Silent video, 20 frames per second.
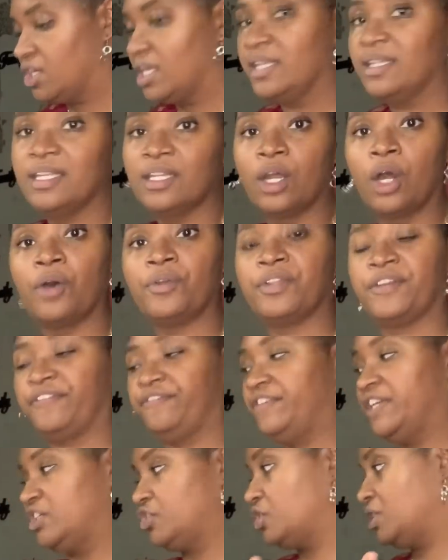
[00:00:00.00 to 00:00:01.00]
And then all the
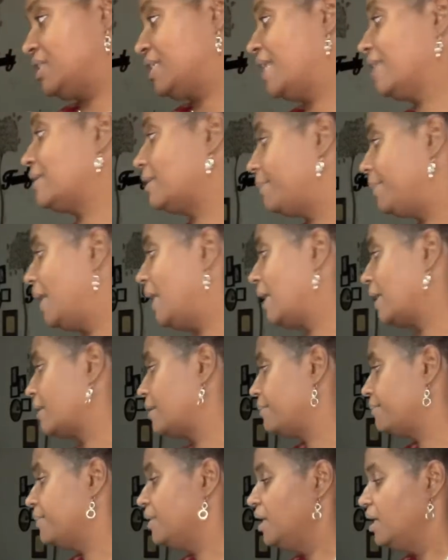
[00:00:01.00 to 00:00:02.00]
fish is at the bottom.